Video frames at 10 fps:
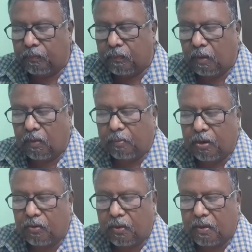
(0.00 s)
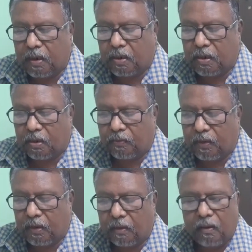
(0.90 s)
Now coming to the structure of
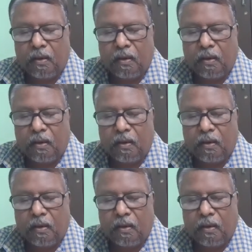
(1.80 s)
the